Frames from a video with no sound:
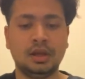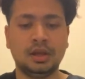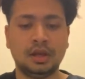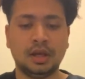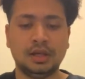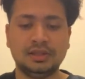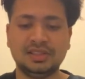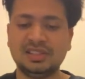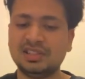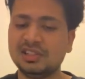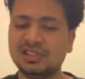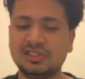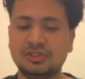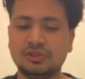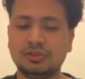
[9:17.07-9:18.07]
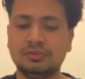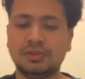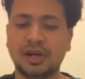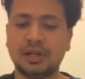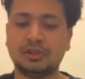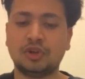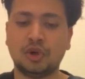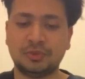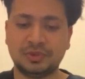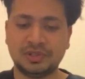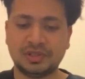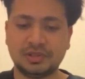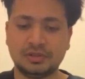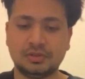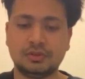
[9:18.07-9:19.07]
And this is issued by
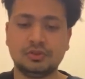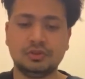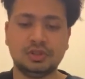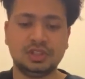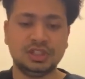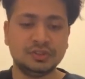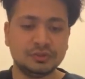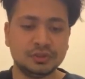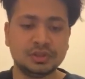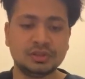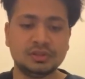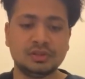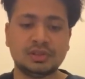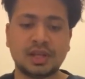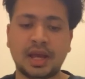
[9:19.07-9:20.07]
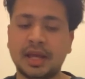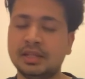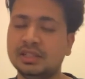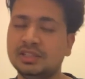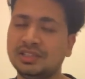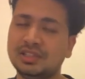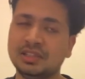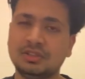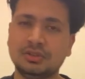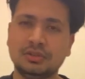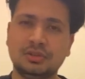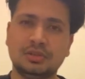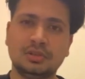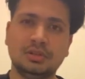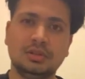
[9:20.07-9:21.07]
corporations to individuals and
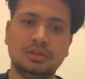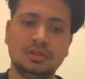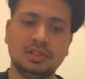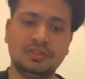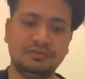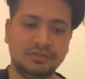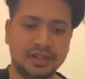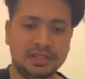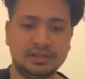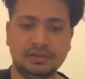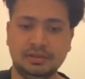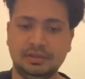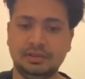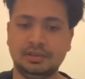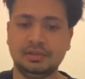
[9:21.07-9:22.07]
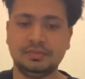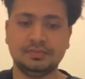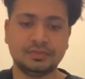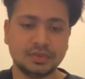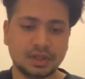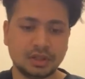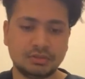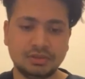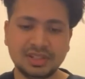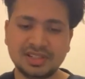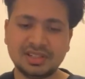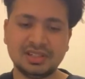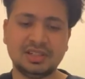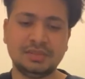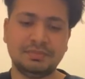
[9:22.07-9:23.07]
institutional investors. Risk
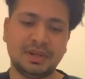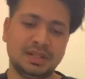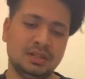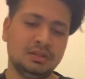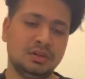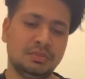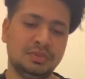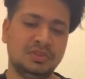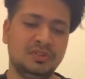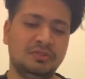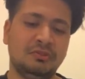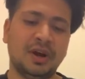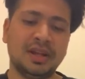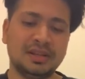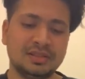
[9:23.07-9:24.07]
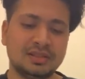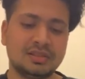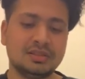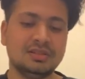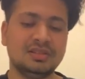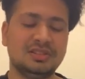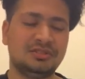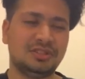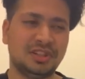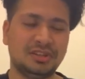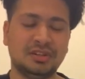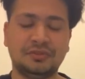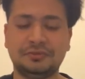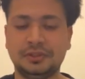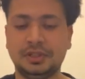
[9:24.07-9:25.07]
is dependent upon the financial strength
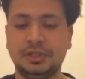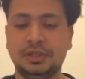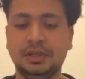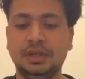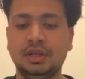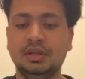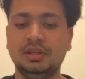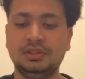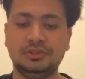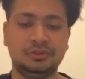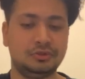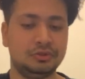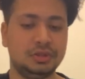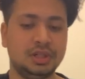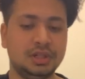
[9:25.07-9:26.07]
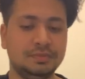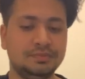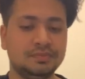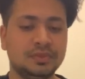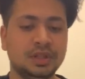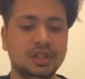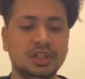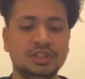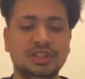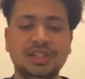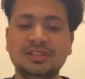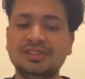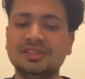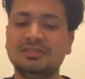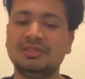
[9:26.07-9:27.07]
of the issuer,
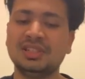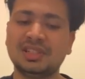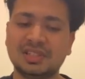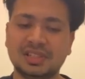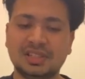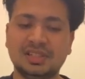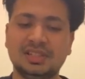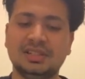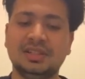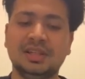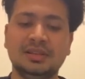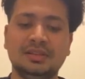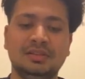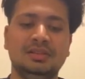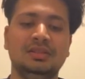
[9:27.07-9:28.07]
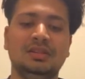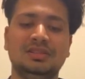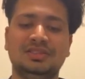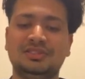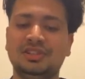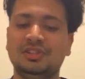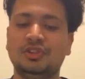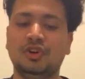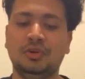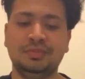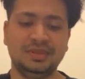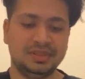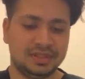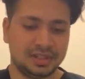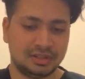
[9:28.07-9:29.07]
generally riskier than the Australian
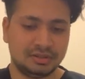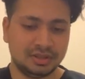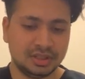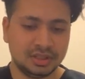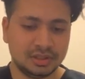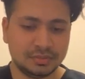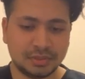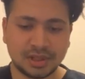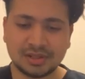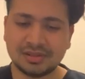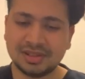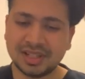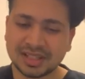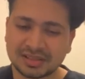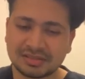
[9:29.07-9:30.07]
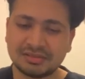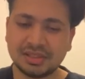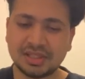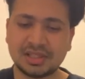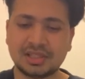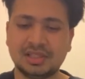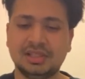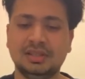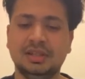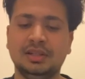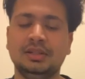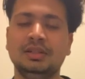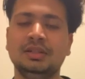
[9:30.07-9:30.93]
government securities, but less risky than